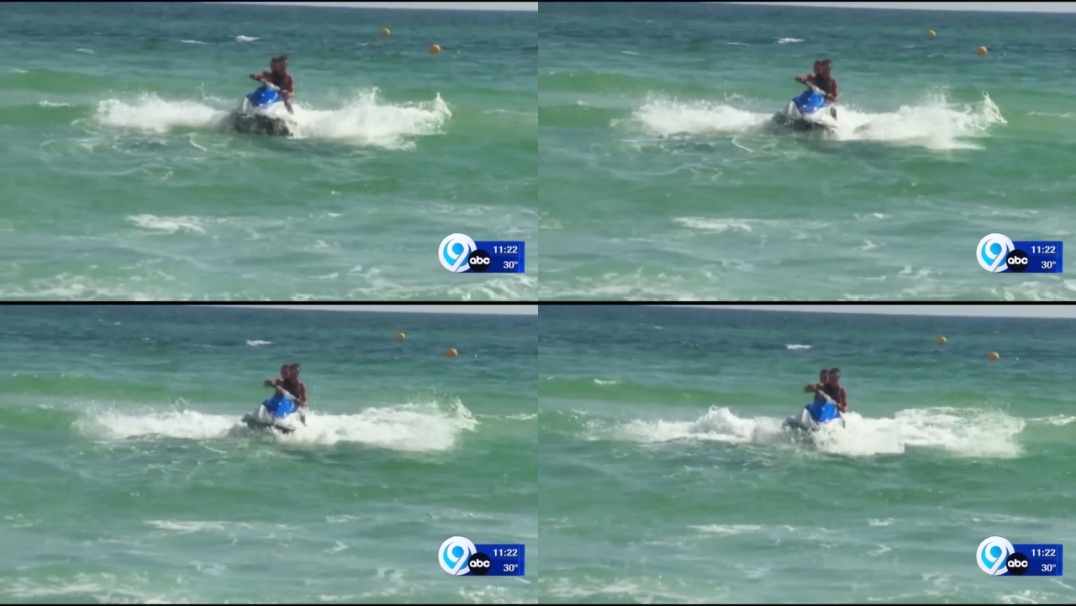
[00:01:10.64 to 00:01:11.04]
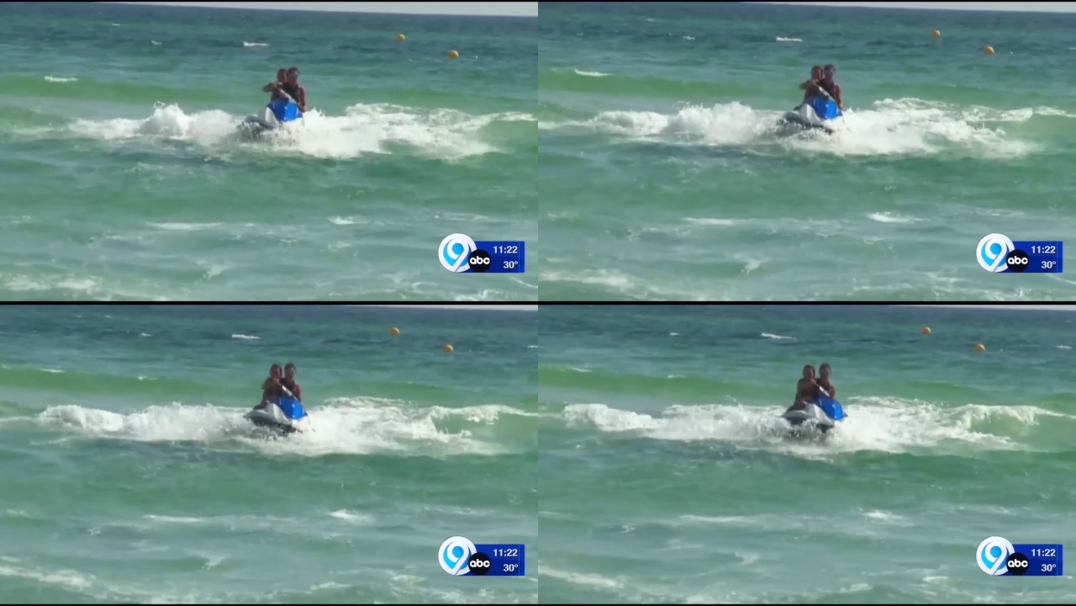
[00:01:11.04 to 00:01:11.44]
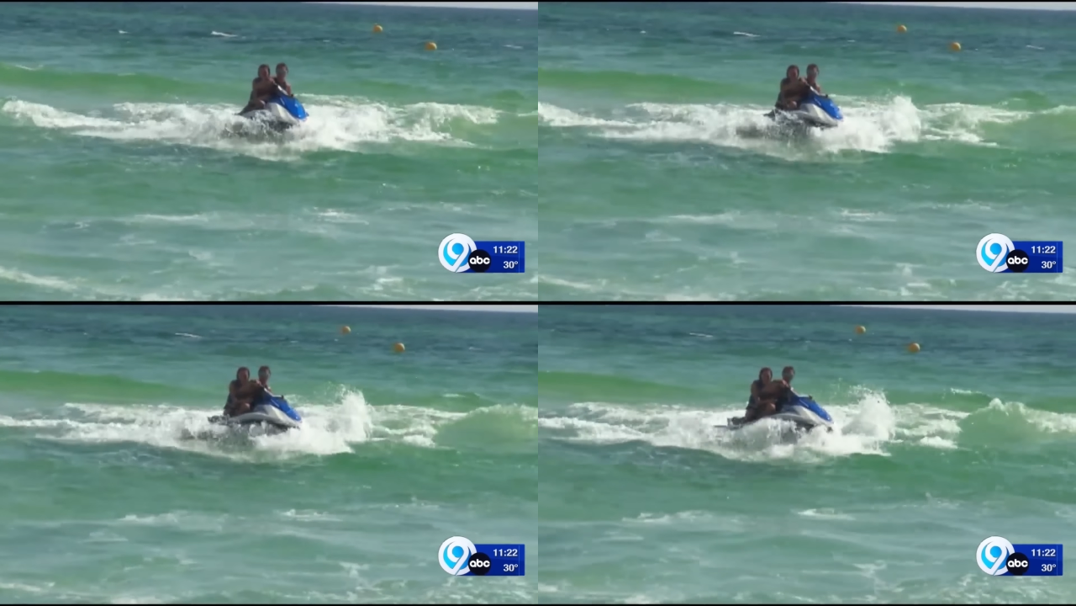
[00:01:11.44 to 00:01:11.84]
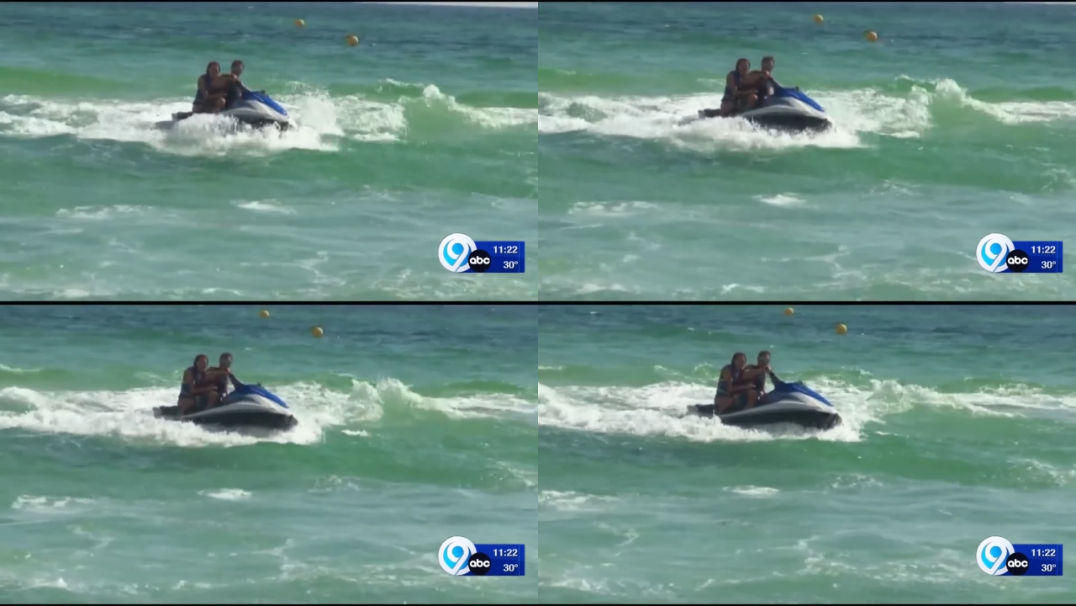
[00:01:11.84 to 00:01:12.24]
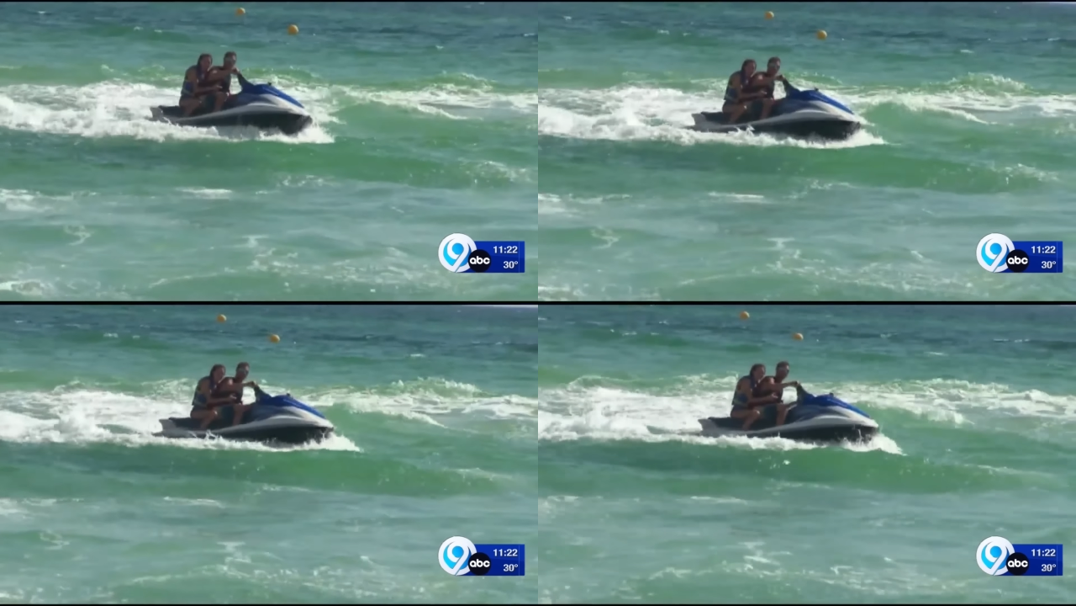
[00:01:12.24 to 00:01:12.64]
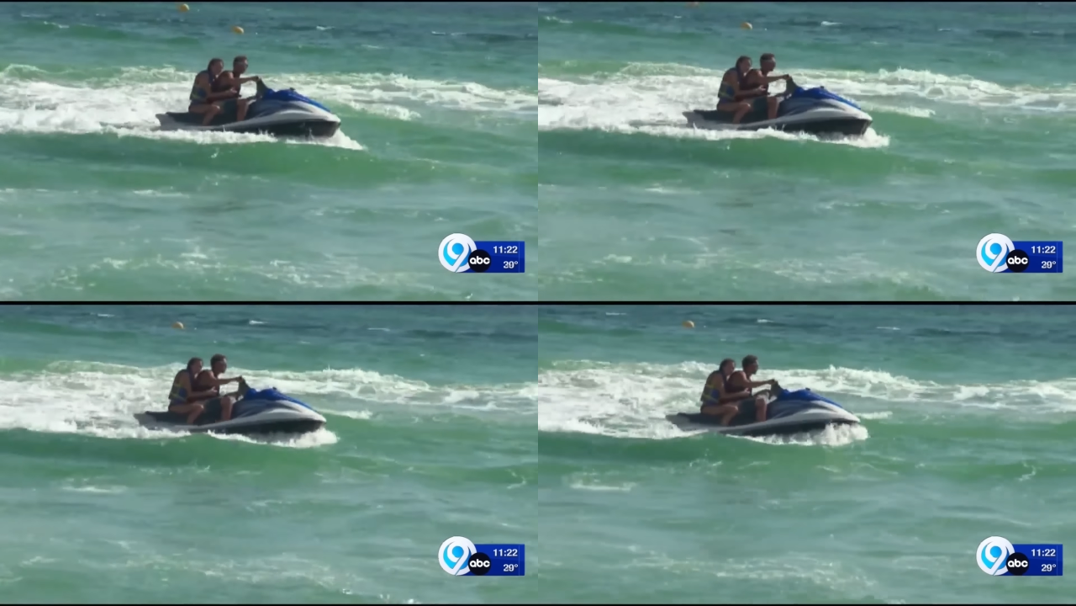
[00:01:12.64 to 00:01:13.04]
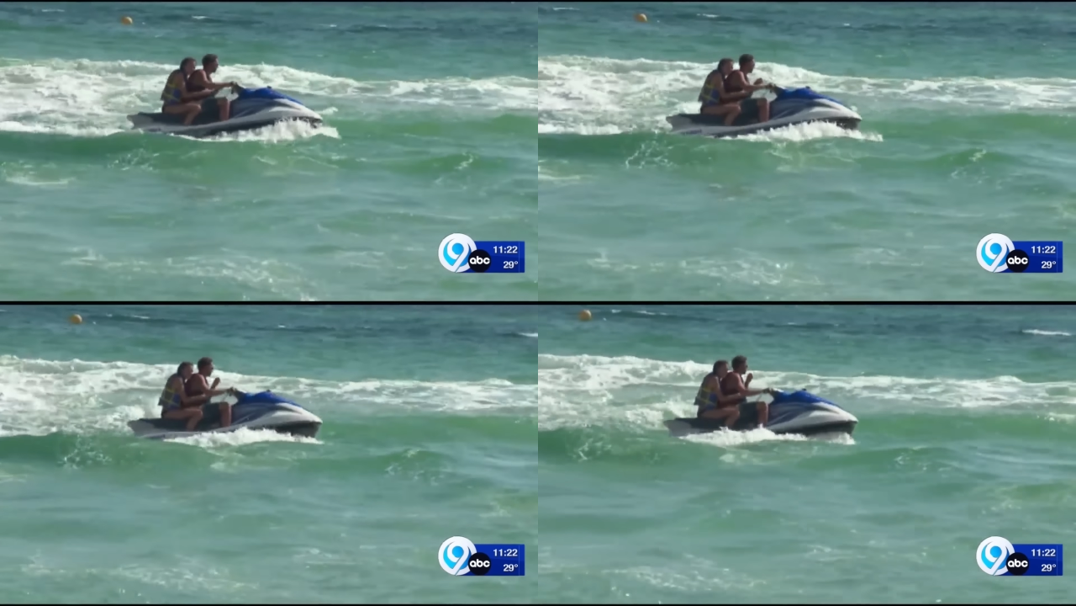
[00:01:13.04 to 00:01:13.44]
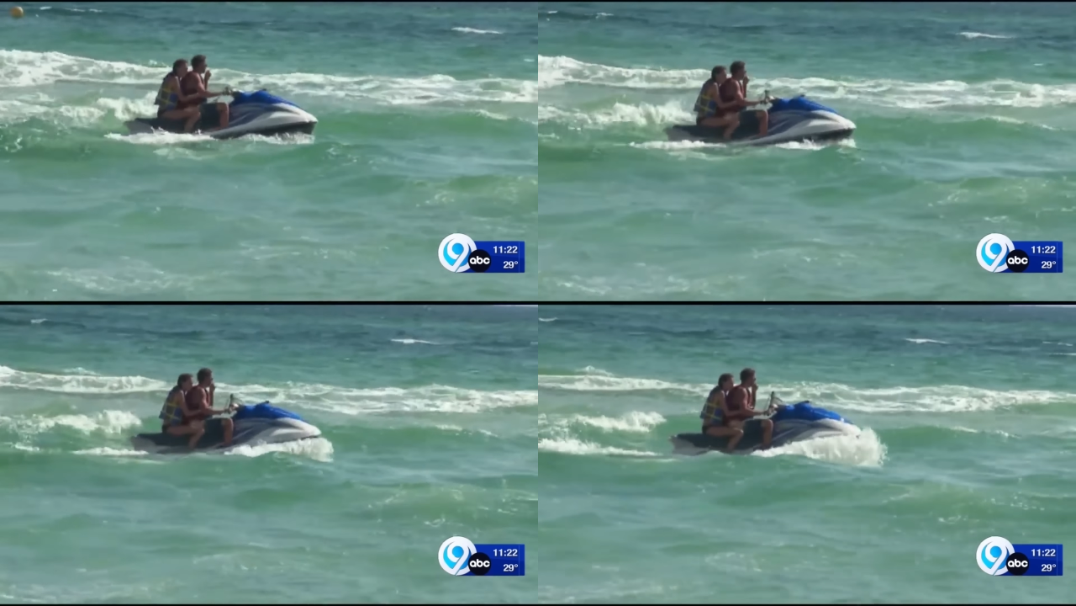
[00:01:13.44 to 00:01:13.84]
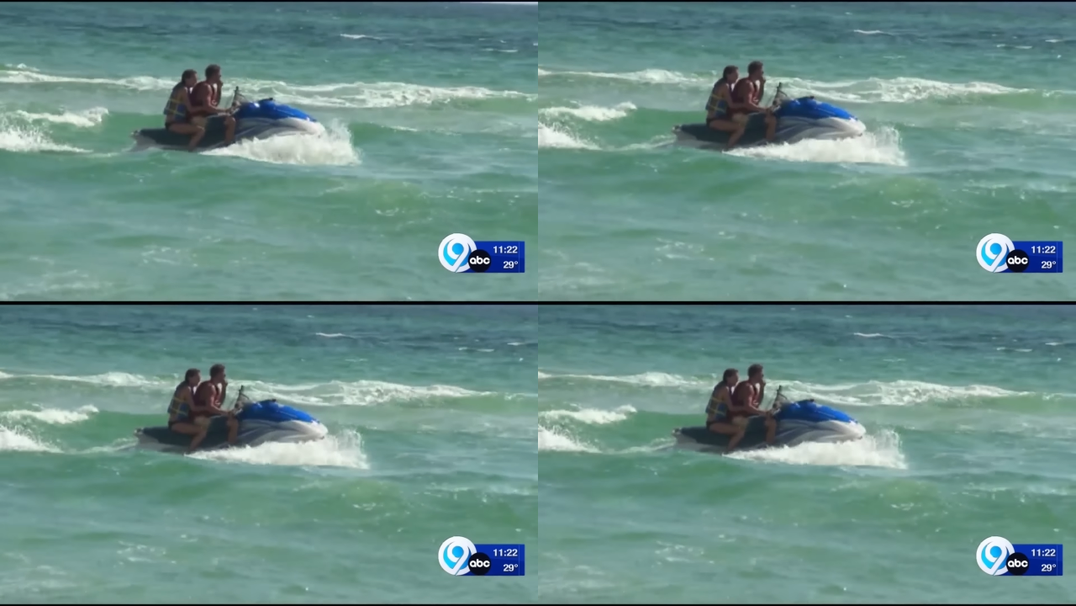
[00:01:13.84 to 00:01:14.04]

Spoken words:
(no speaker visible)